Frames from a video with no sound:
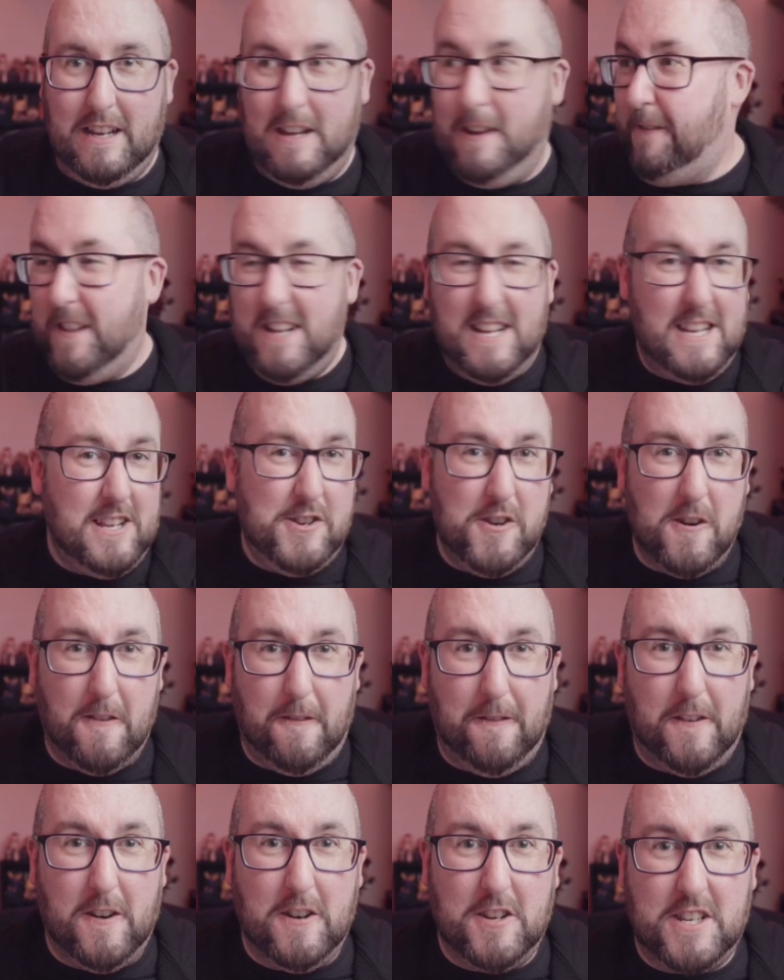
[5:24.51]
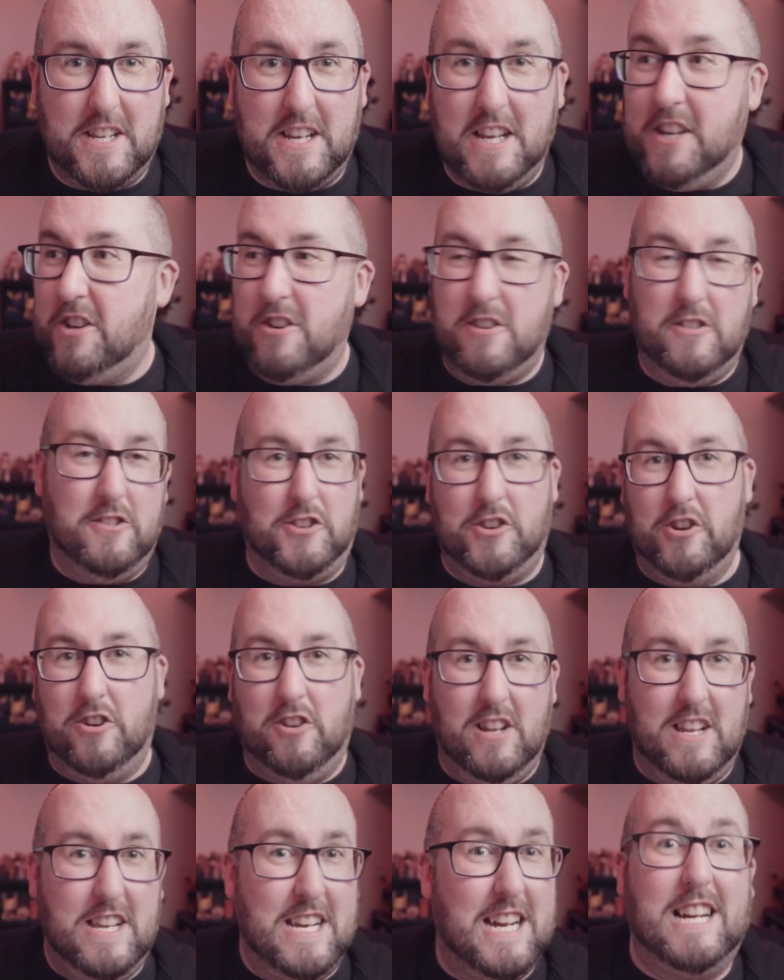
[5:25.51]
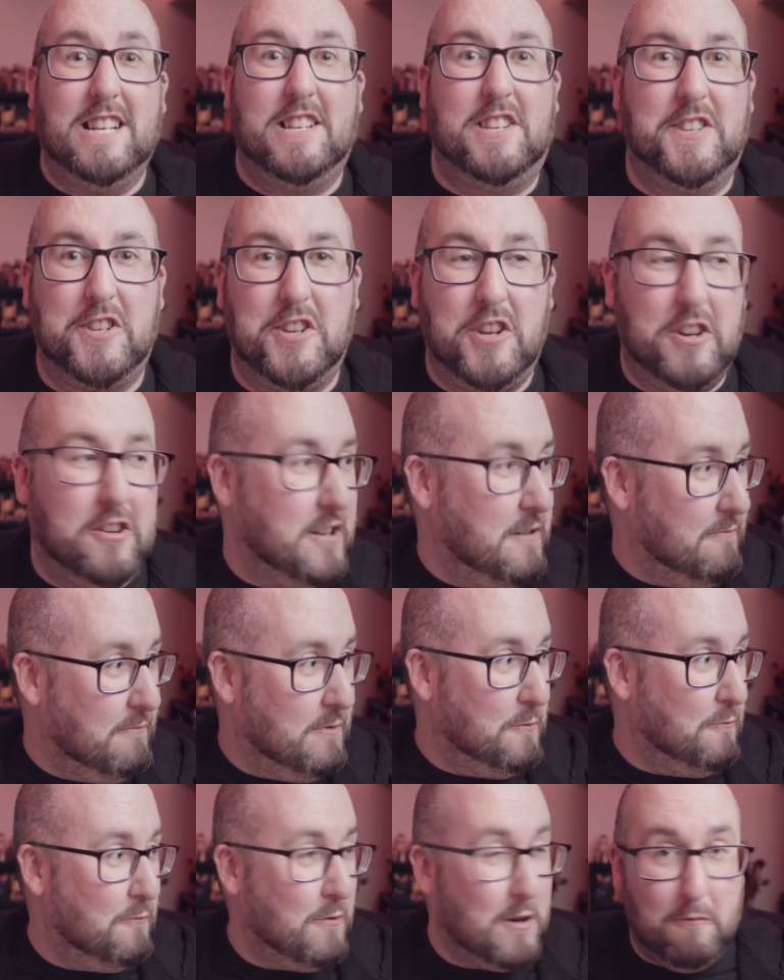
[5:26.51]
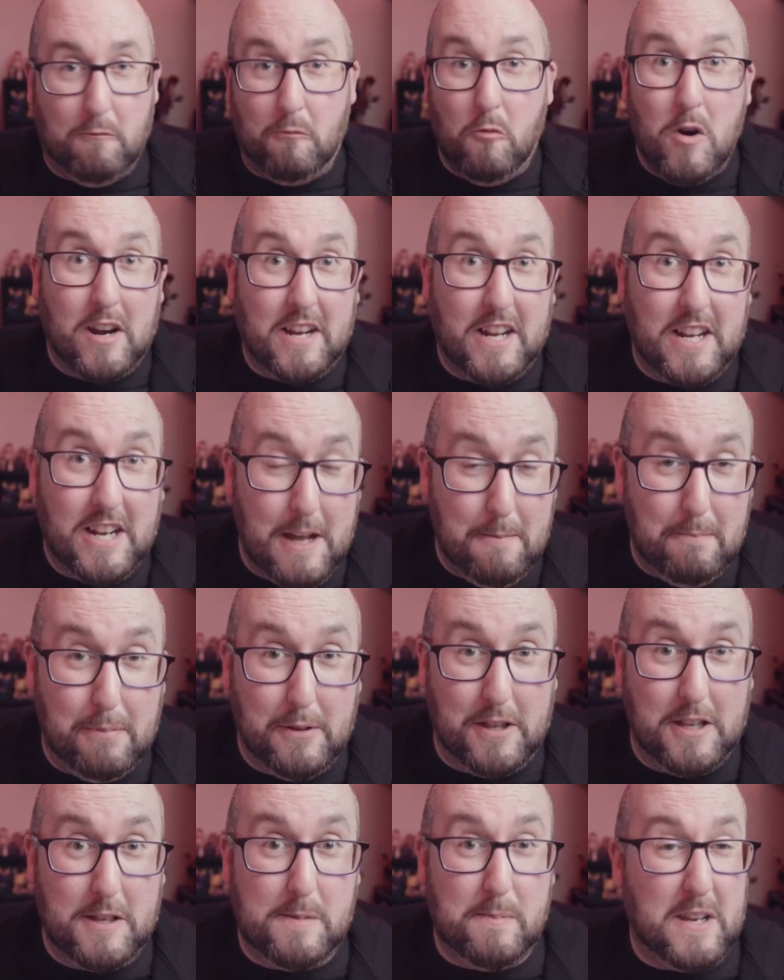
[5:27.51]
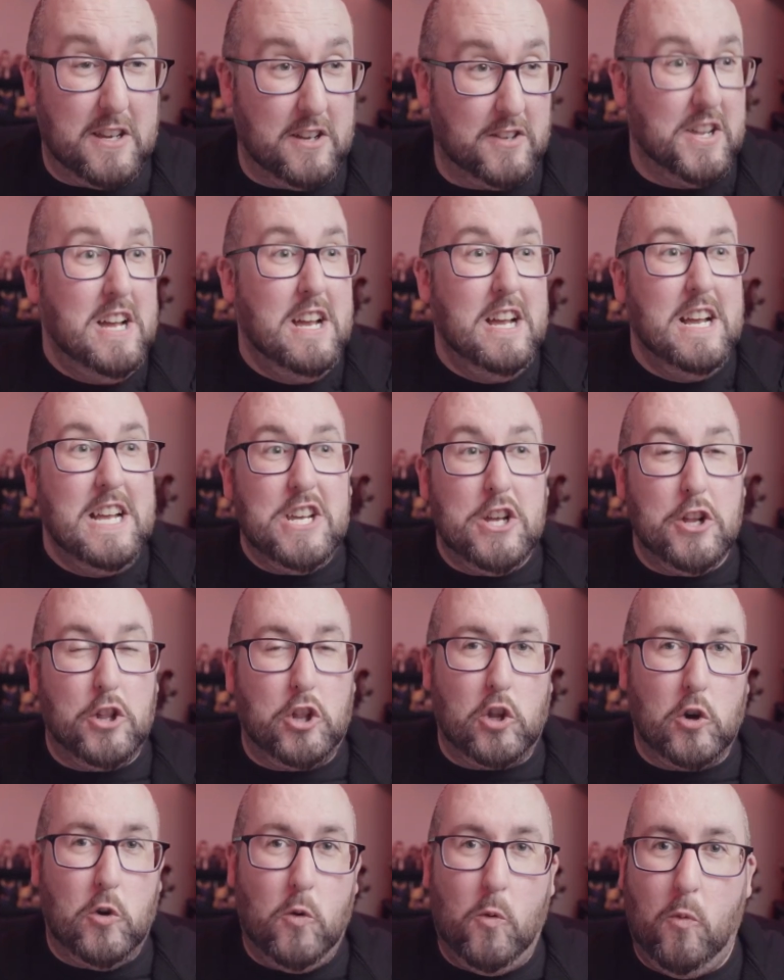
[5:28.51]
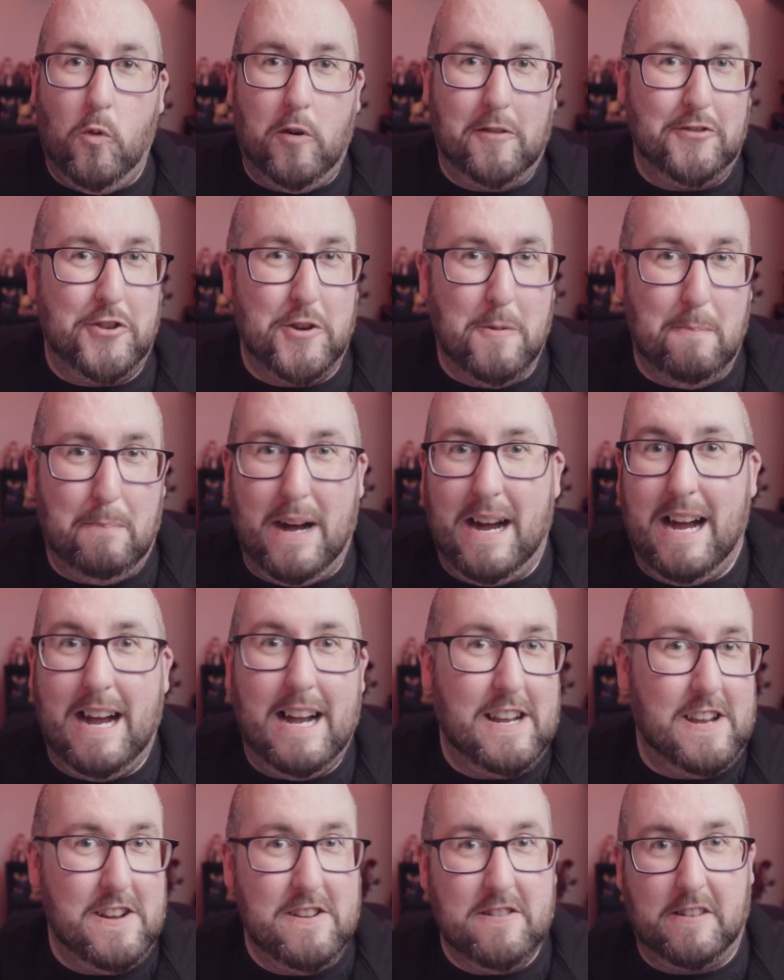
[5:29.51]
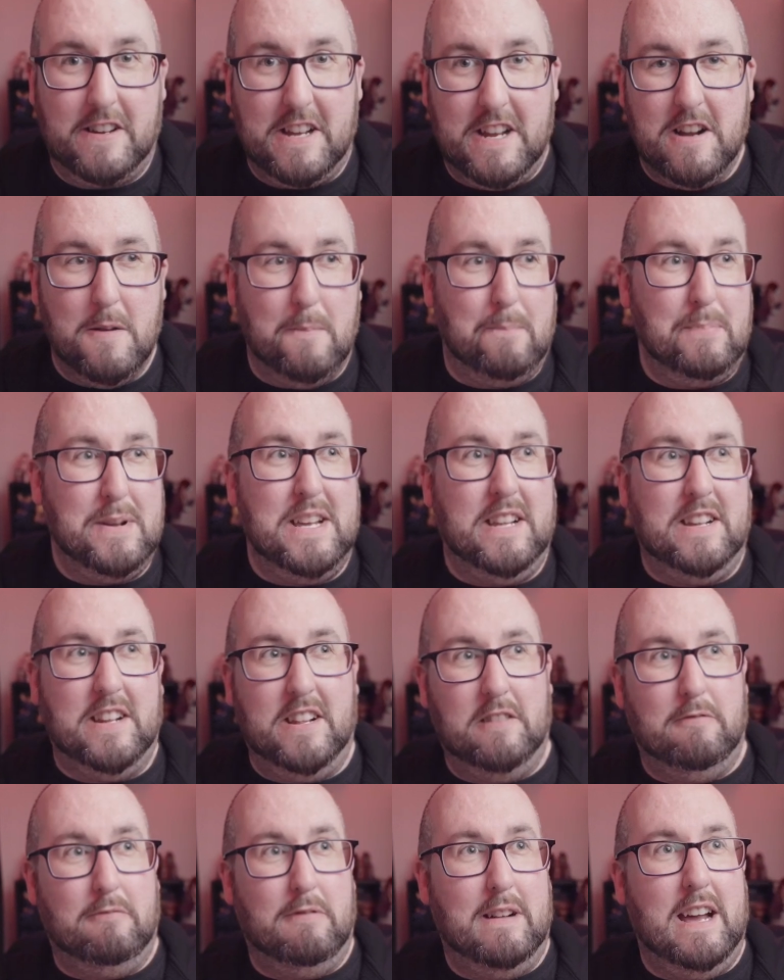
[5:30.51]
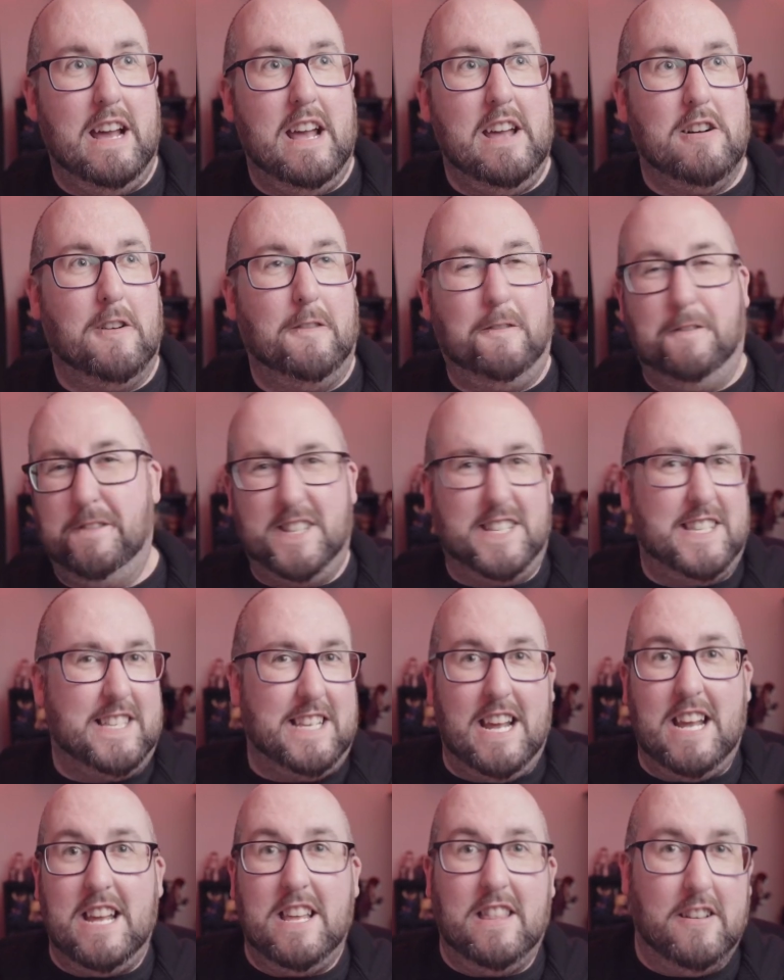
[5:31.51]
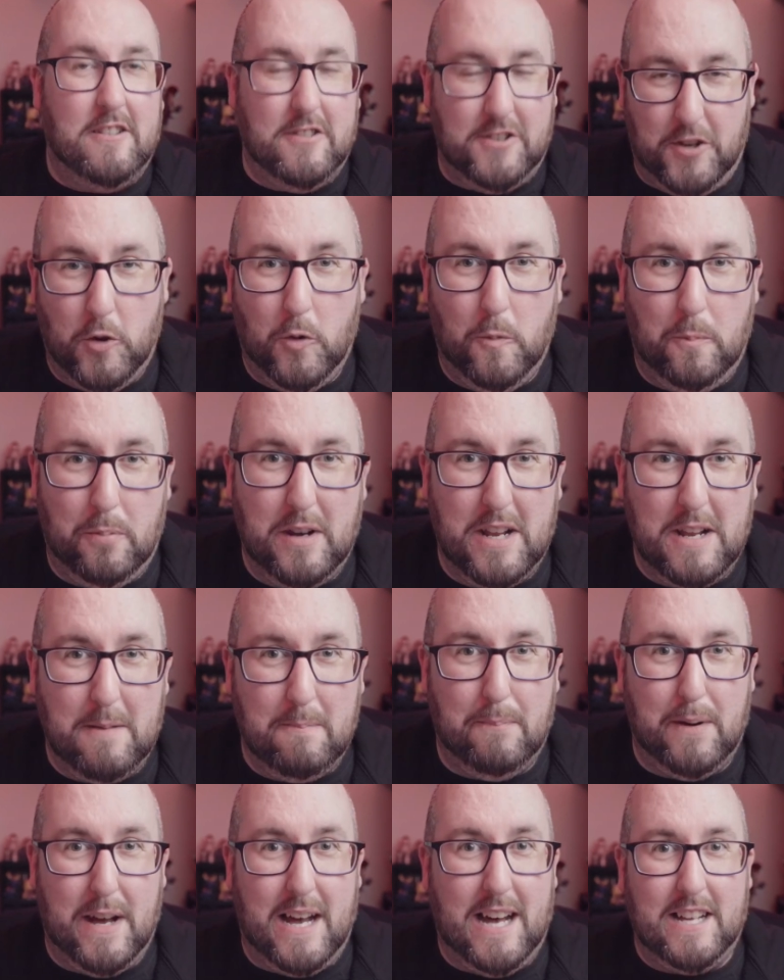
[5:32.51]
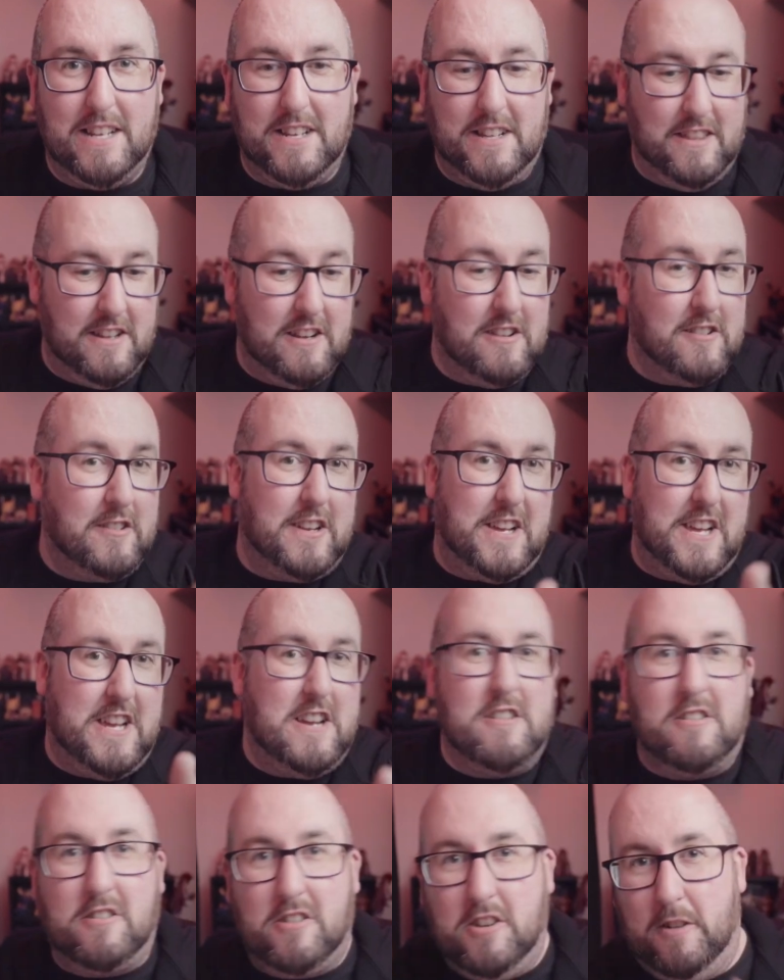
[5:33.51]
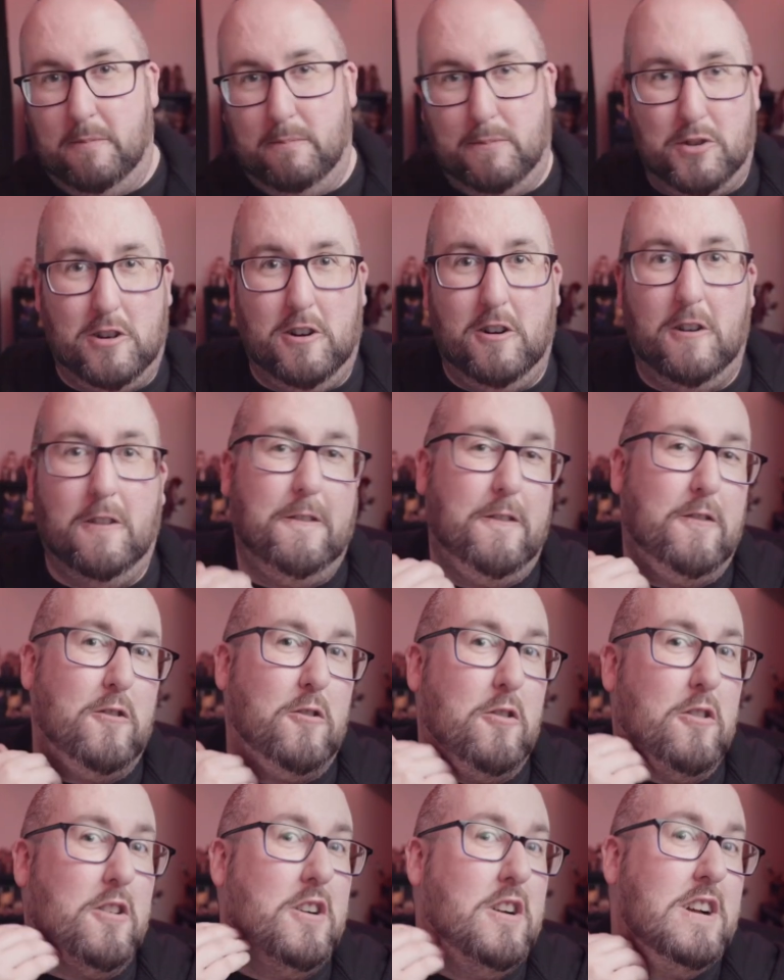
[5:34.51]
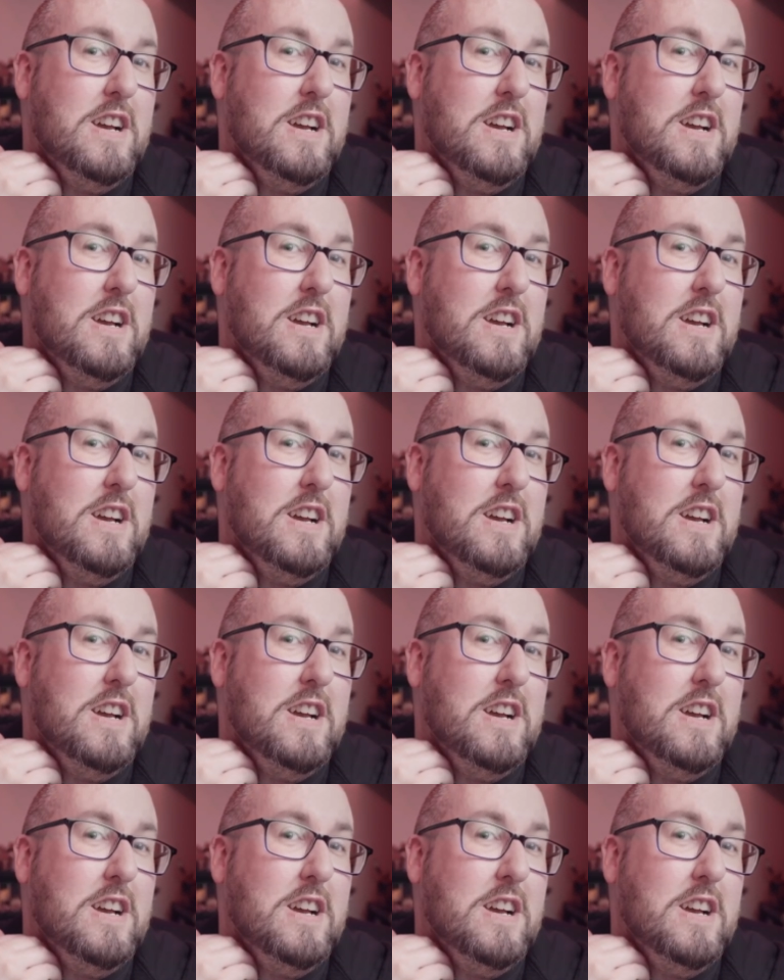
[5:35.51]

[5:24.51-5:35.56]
If it is your first gig you can certainly ask the security well where, where can I put this because you don't want your bag your gear being in the way of say there's an opening band and their gear comes off or